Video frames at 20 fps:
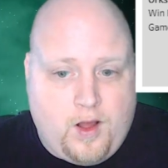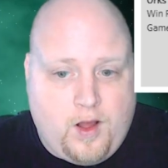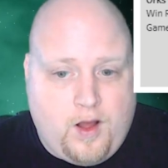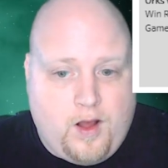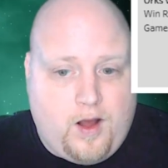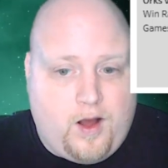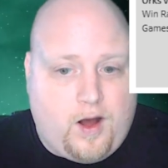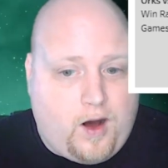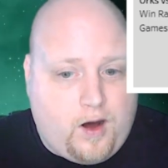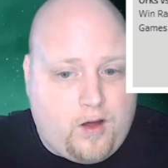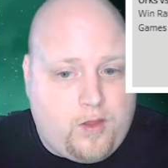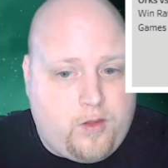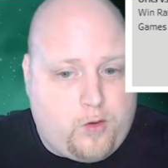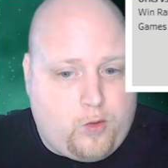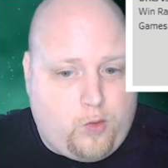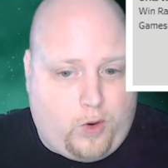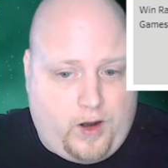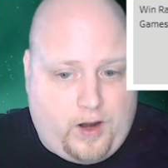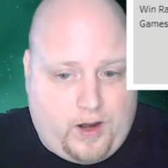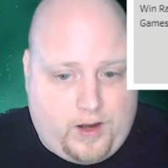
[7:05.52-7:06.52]

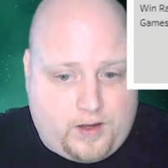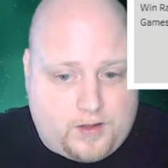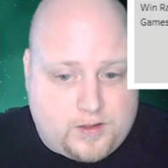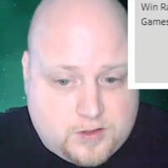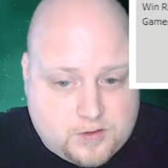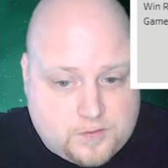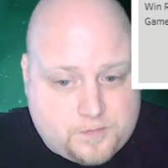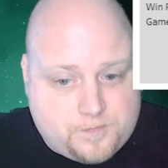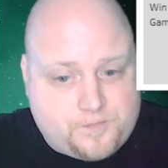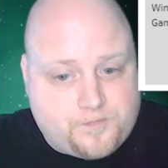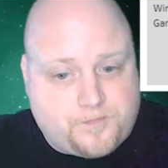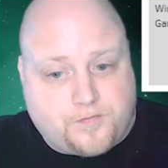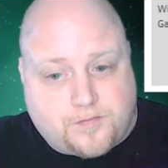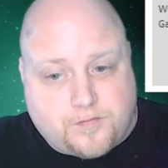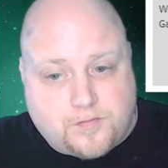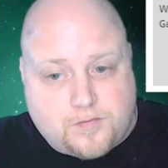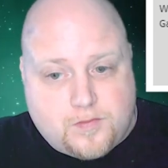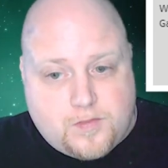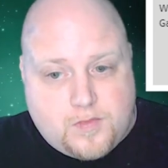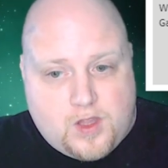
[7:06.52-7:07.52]
Otherwise,
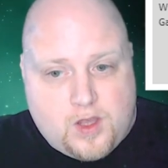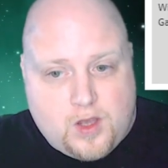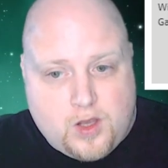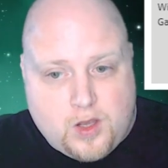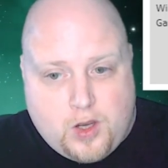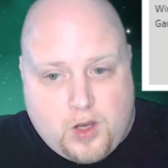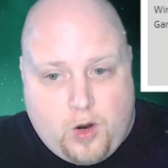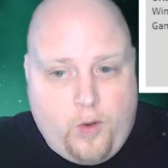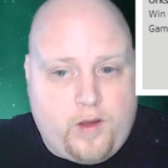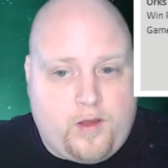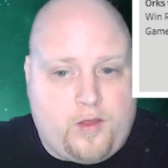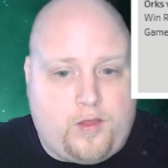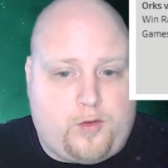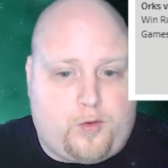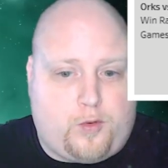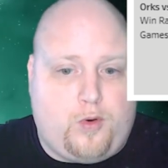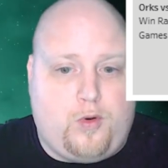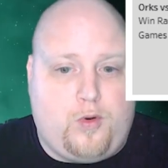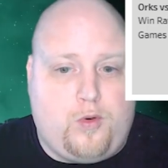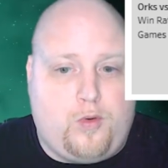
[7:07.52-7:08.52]
going
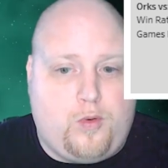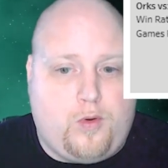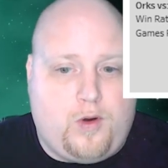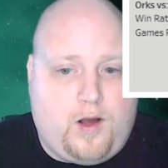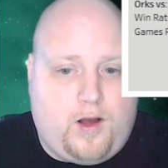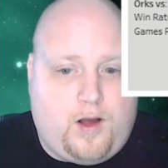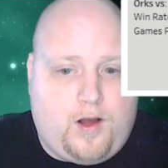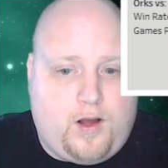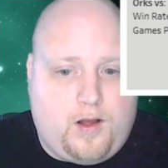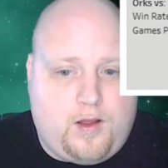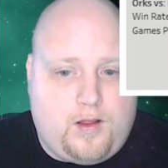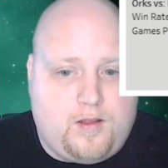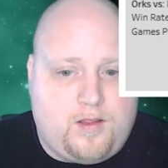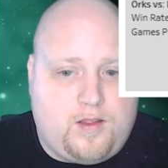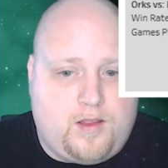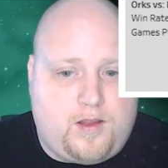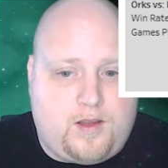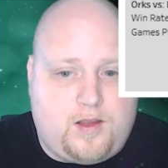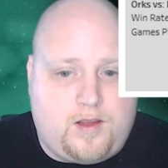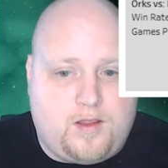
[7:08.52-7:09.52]
through
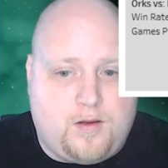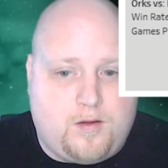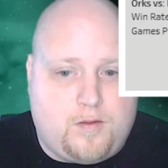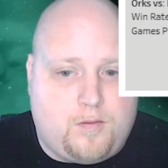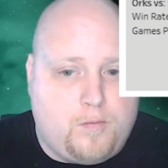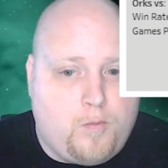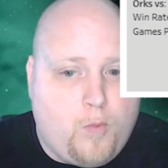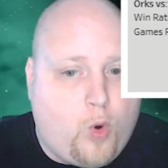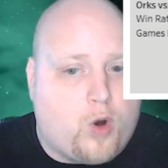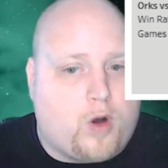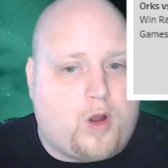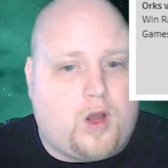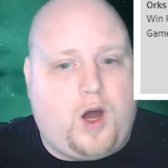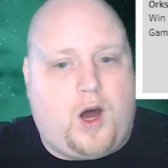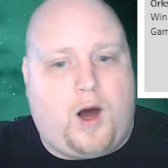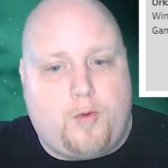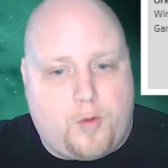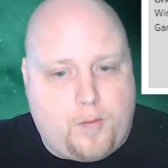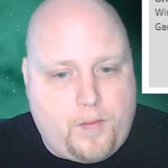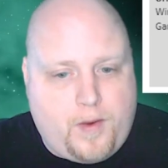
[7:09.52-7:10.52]
the more
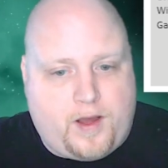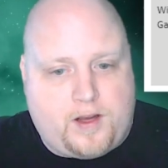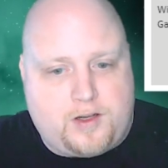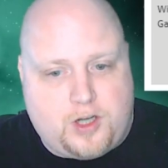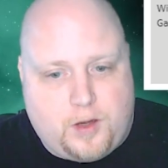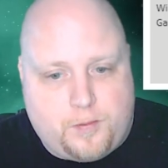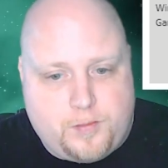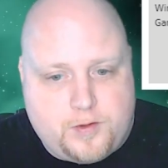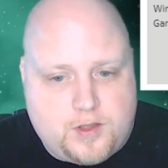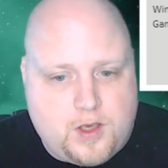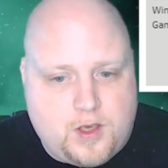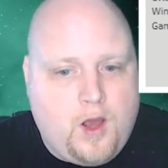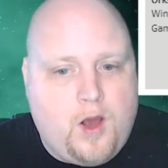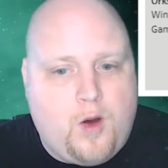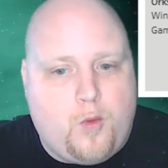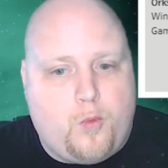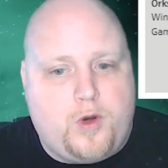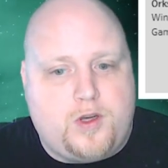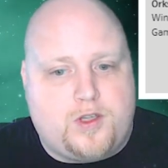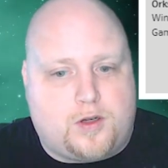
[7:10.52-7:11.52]
common matchups,
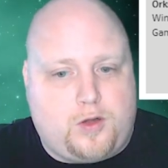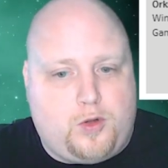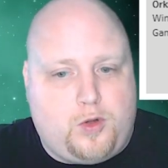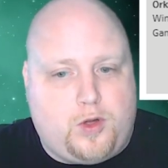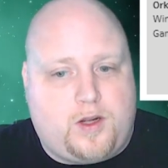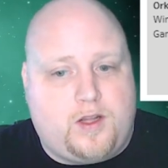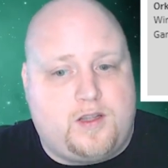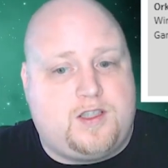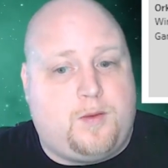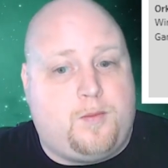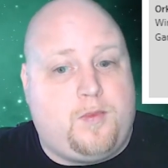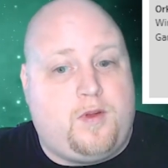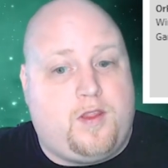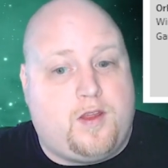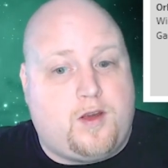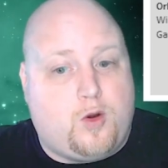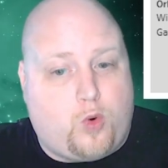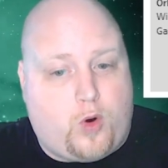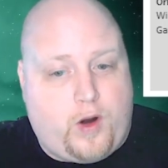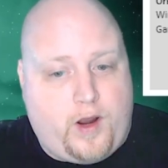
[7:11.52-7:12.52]
we start to look at some of the
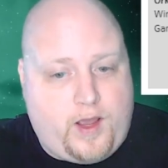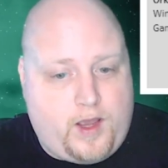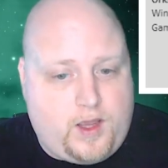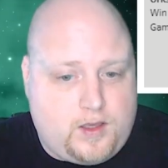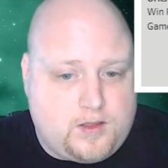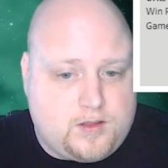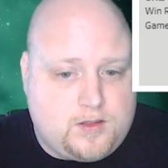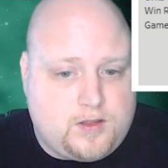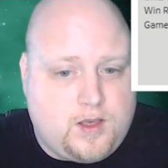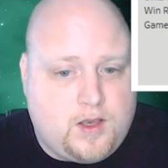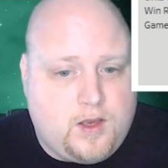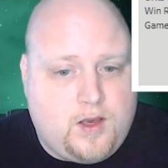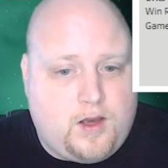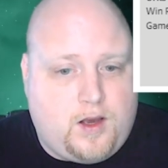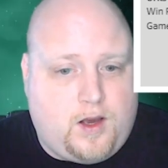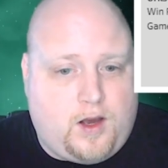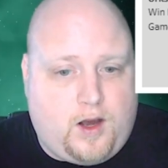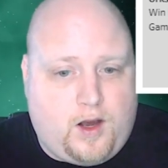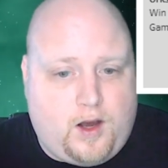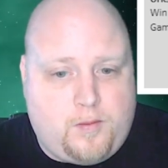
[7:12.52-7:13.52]
grays,
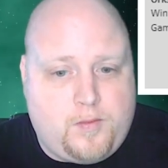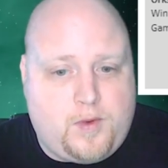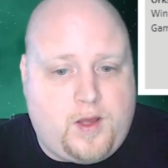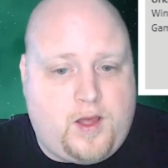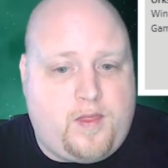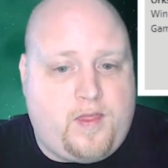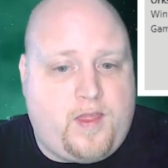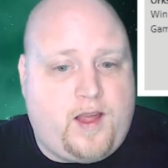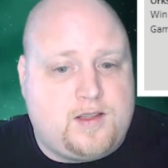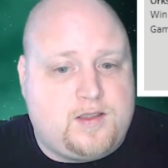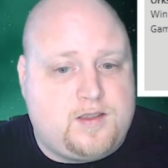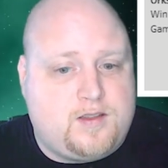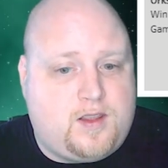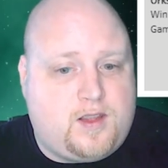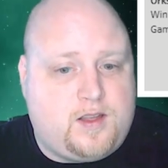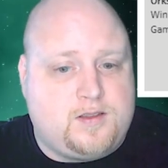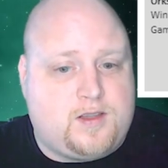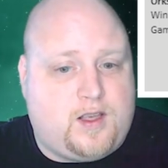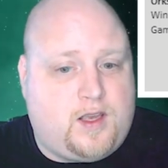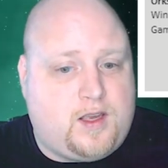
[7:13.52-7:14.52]
and that's
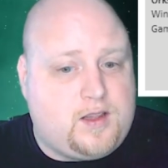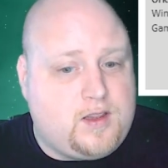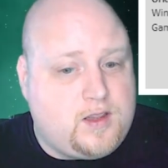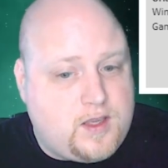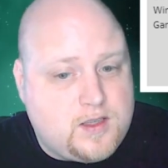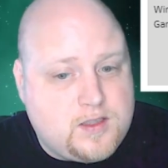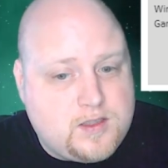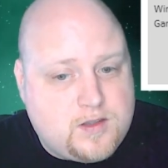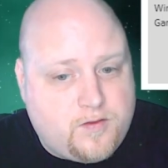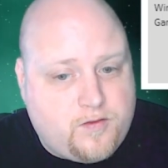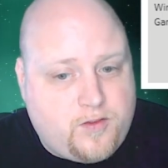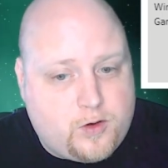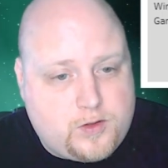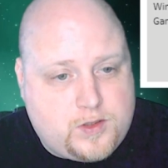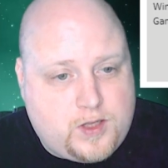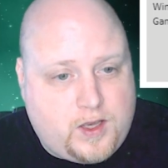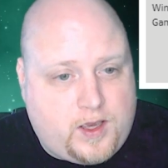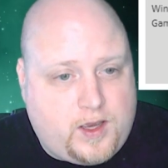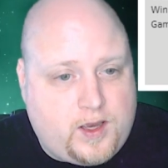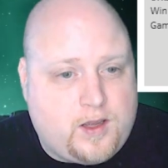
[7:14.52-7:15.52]
things like Leagues of
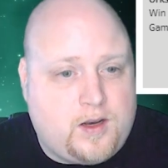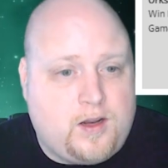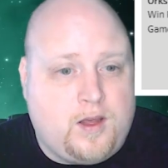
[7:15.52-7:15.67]
Votann,